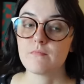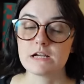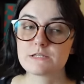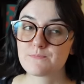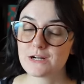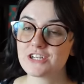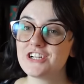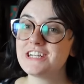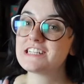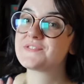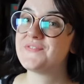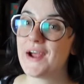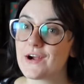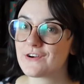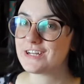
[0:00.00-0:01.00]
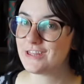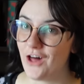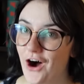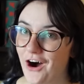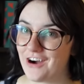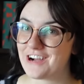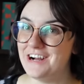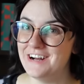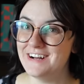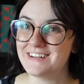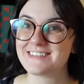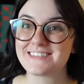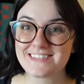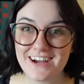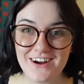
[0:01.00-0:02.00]
My spreadsheet is very long.
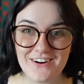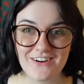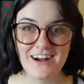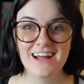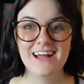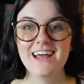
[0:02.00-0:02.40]
So